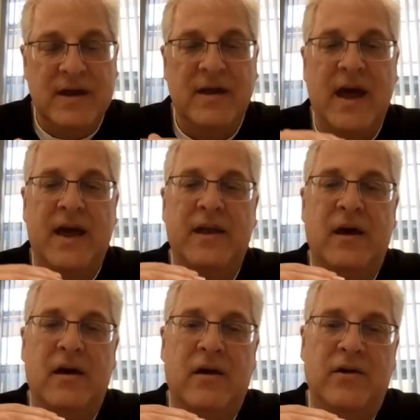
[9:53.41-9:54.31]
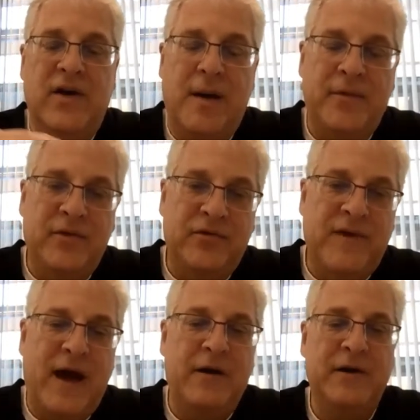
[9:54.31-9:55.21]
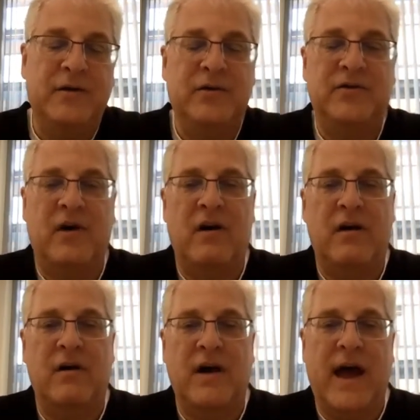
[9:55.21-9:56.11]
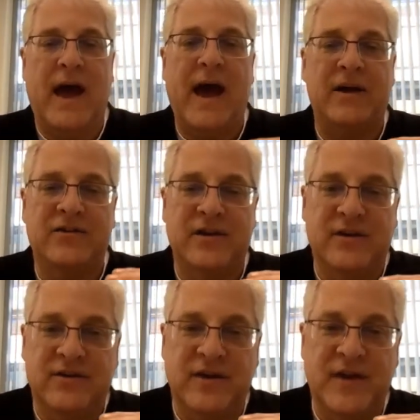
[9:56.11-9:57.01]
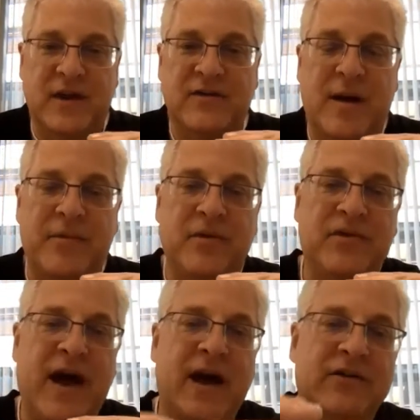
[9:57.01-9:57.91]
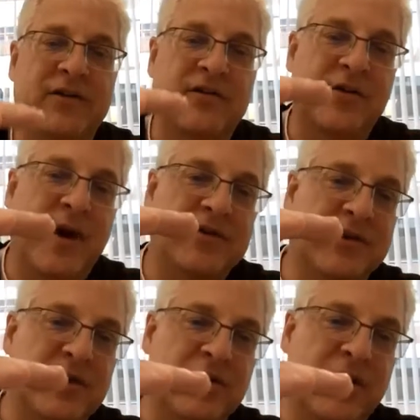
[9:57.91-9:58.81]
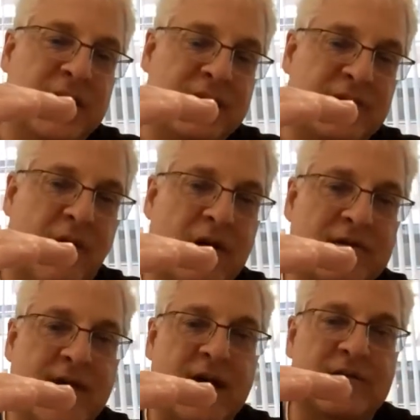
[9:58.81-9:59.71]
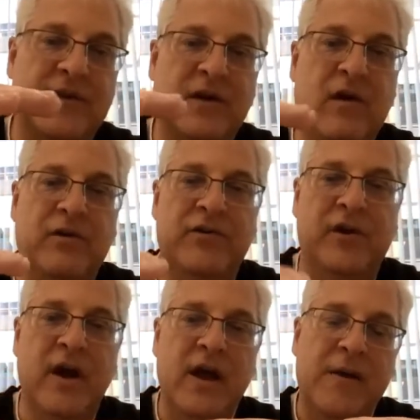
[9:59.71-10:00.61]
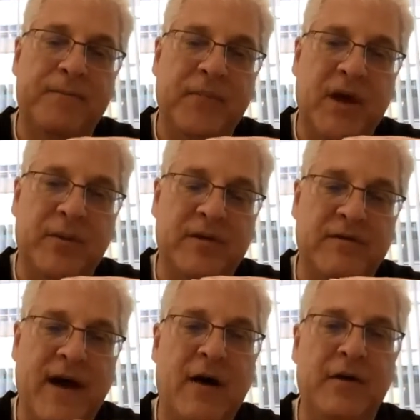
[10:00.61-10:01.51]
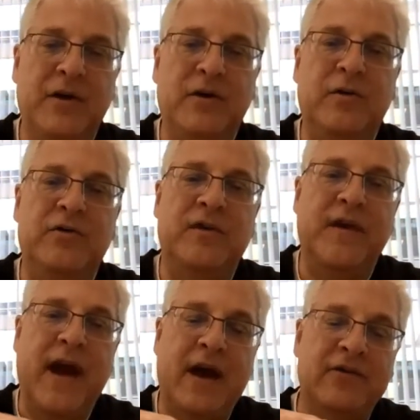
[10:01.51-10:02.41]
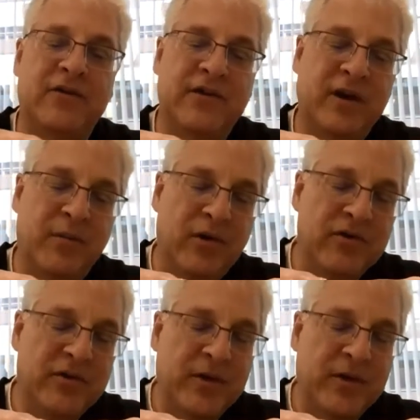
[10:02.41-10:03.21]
And on top of those values are actions. And then on top of those actions, you actually are creating these artifacts in the culture. And when the values and the actions that emerge from